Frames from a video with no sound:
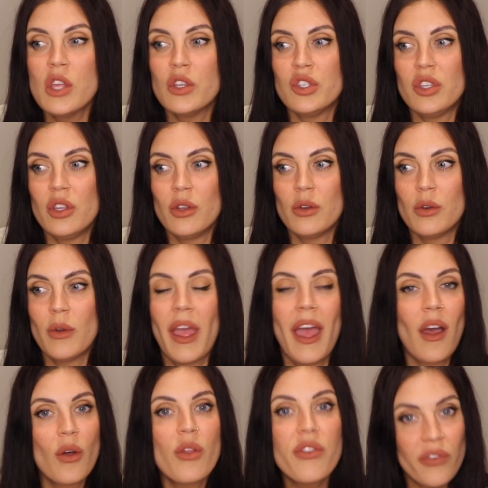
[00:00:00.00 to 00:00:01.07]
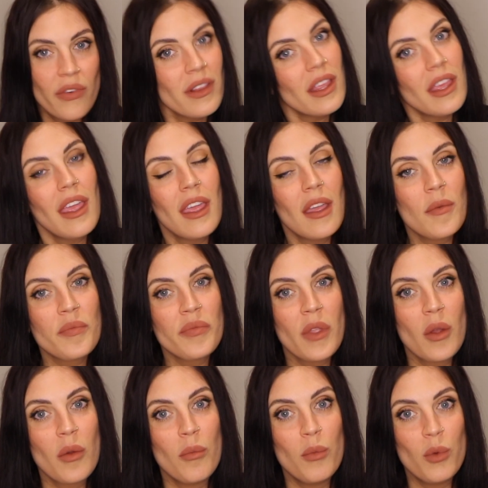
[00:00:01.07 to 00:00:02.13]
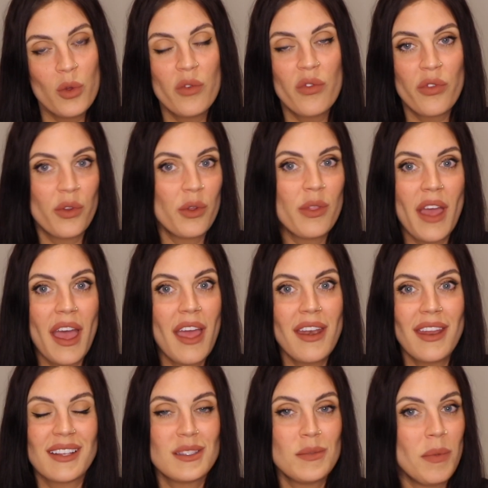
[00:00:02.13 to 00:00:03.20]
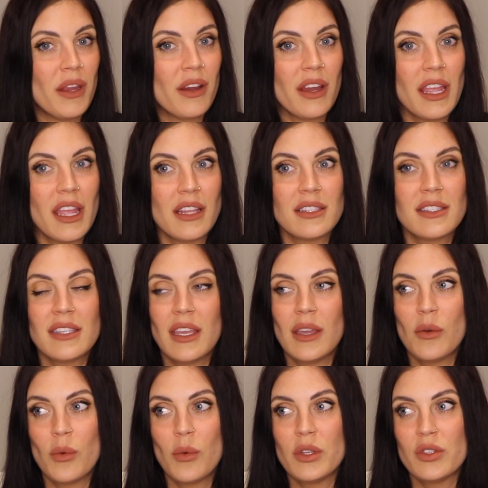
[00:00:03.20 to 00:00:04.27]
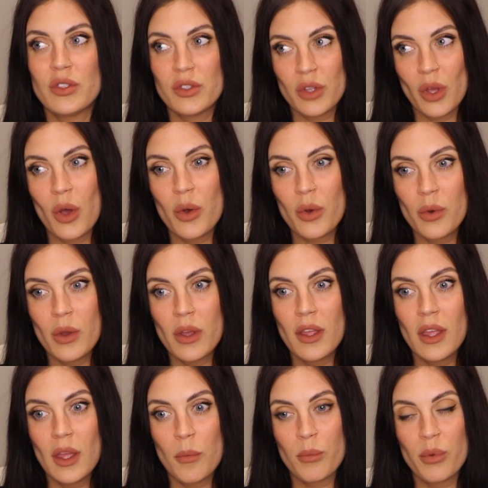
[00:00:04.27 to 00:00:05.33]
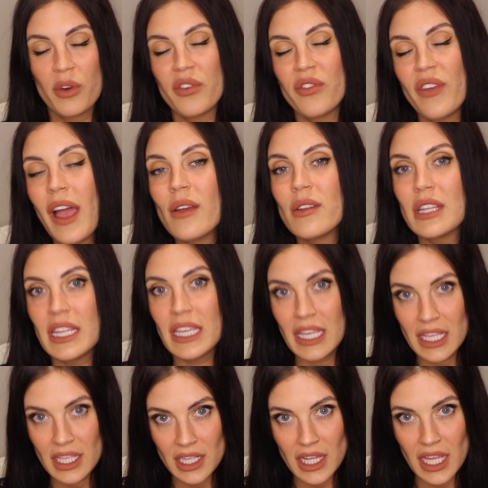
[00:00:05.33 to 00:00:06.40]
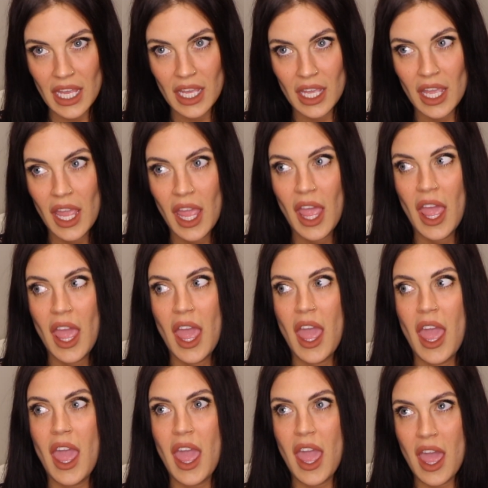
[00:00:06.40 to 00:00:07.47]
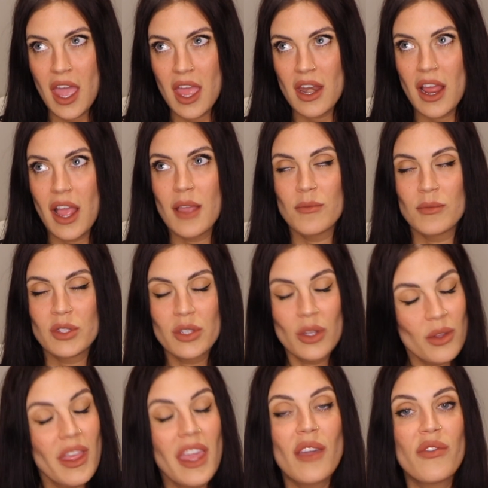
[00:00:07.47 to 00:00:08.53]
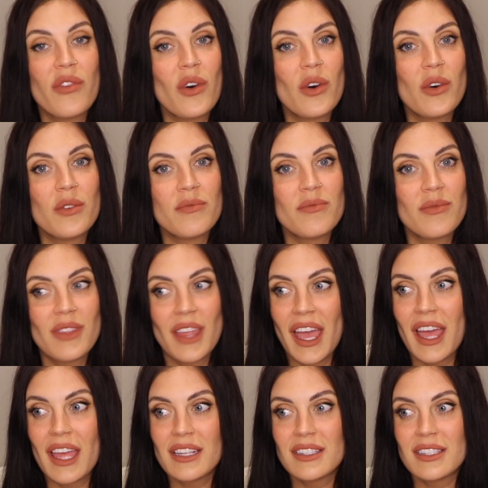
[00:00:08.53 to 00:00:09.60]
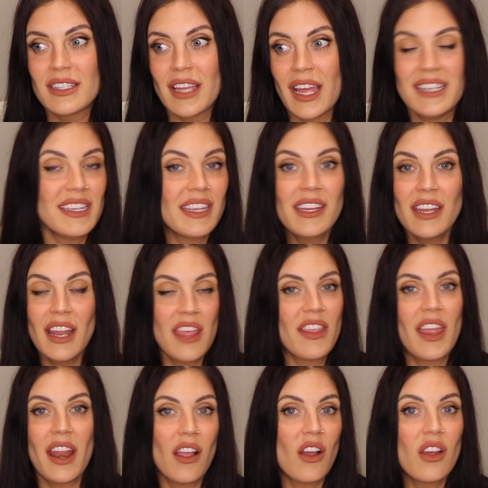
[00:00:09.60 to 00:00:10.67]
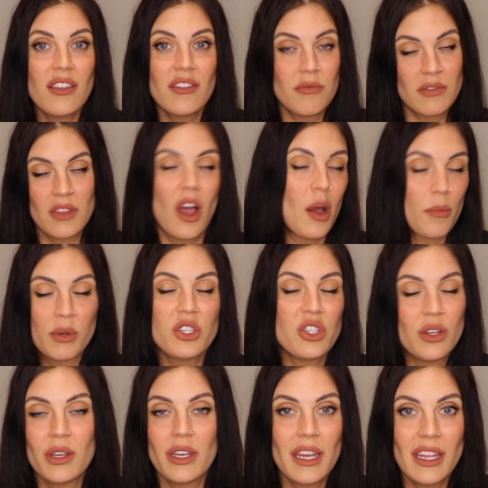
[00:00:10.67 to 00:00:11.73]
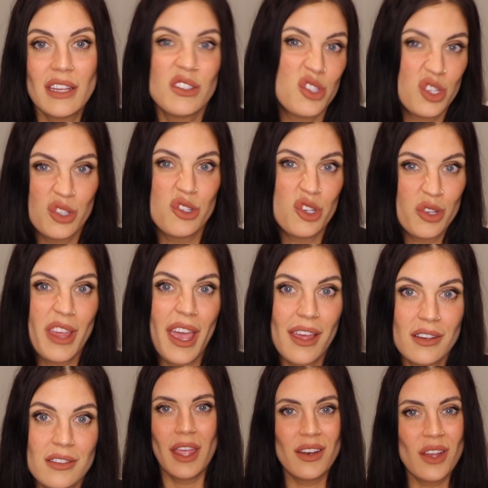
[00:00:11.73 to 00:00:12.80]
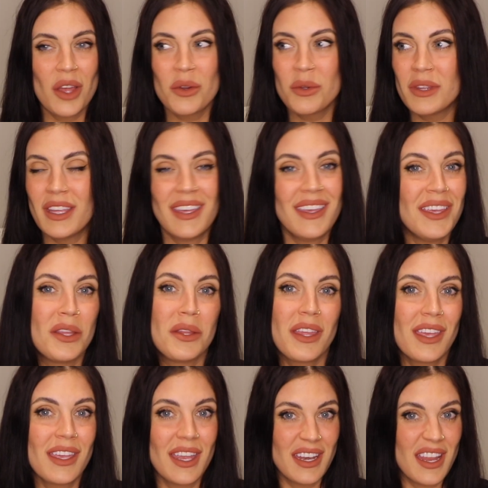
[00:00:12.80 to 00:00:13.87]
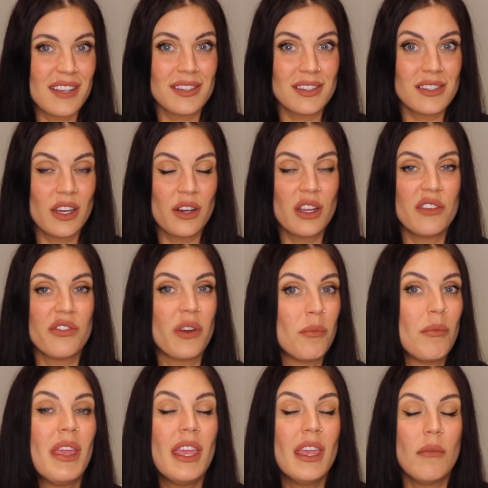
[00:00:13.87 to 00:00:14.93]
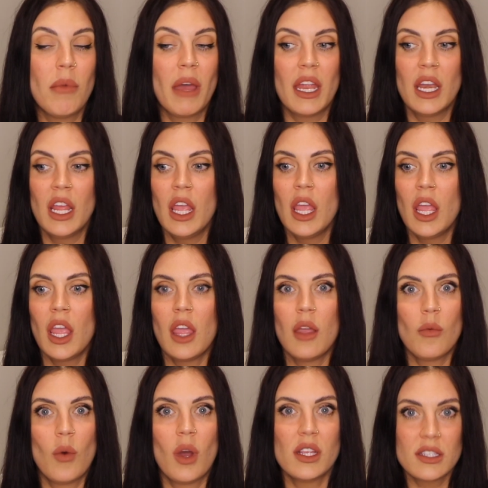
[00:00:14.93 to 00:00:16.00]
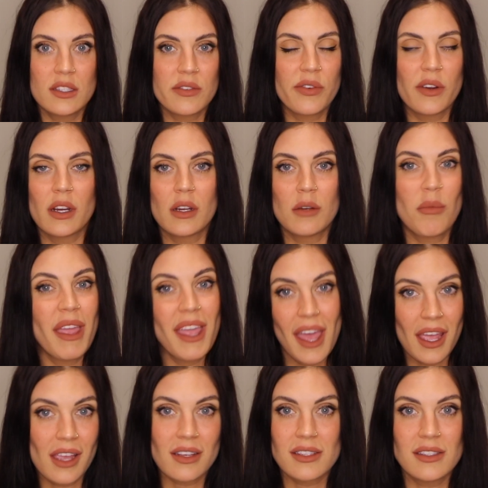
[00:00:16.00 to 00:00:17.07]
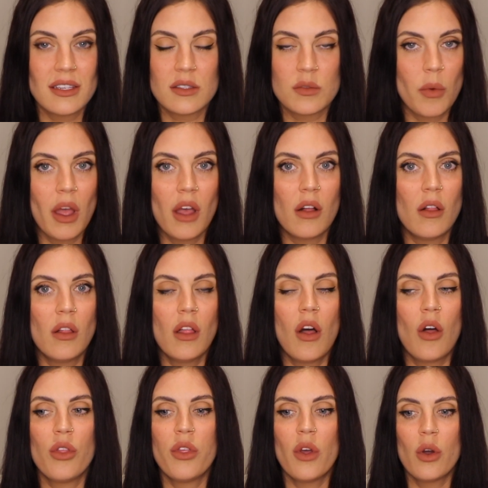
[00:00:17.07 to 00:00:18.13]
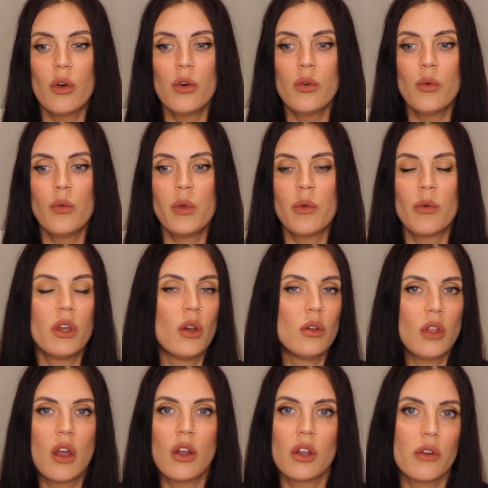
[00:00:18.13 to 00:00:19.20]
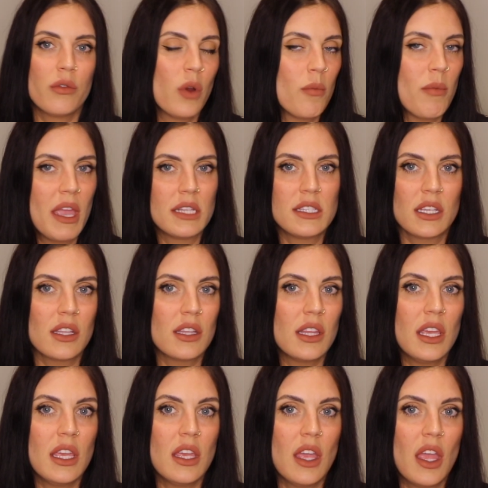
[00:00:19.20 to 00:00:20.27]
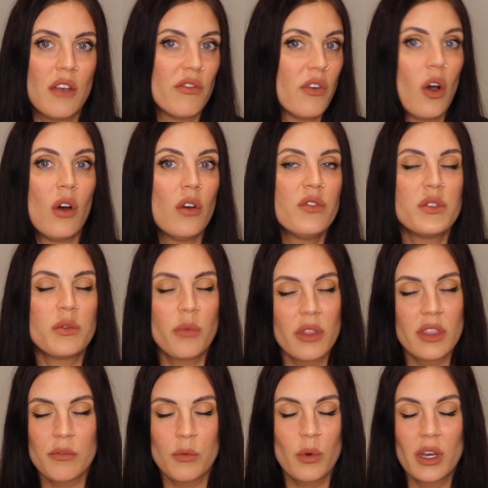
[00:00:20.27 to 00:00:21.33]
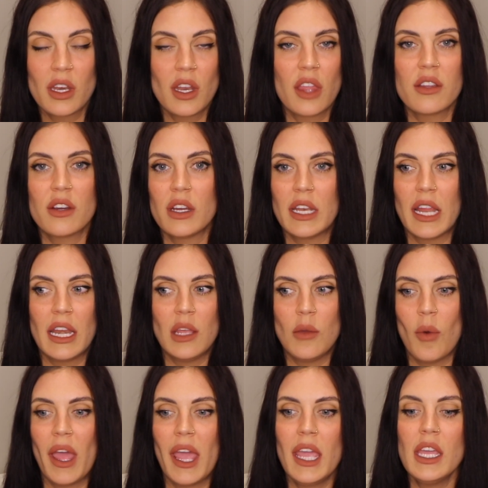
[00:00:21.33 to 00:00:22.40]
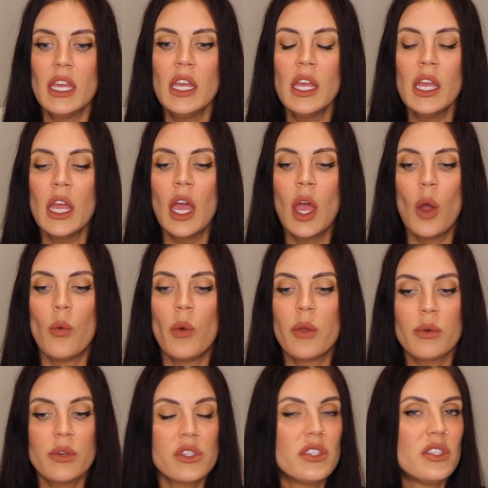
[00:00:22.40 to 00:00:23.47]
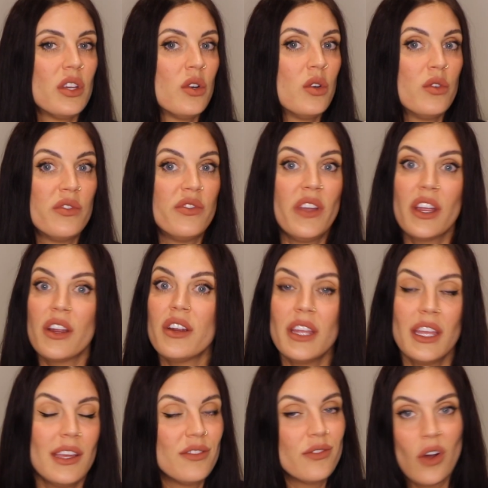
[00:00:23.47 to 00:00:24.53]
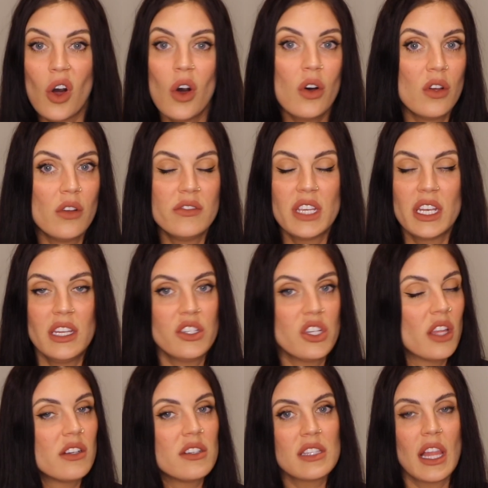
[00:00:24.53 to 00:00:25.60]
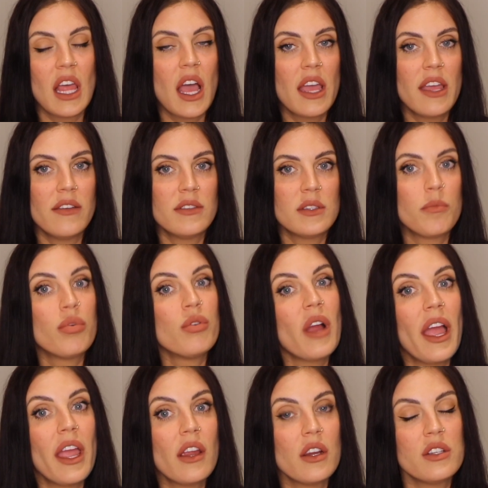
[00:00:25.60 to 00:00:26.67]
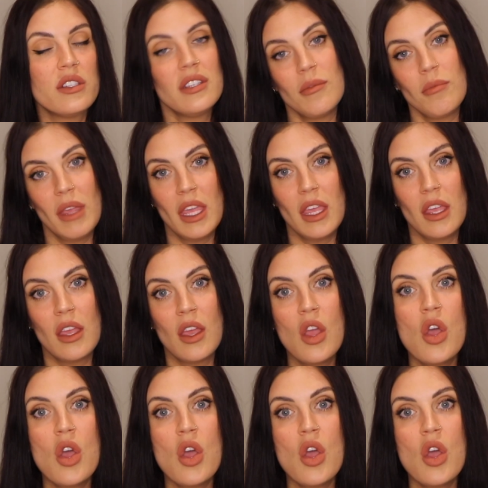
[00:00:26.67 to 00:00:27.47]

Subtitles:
to healthfully move through that experience. It was so profoundly healing, and I am so thankful that I did it and that I got the opportunity to do that. And not only healing and necessary for me, but it was for my ex as well. Although we were no longer romantically involved with one another in any way, we were still very involved in each other's lives prior to me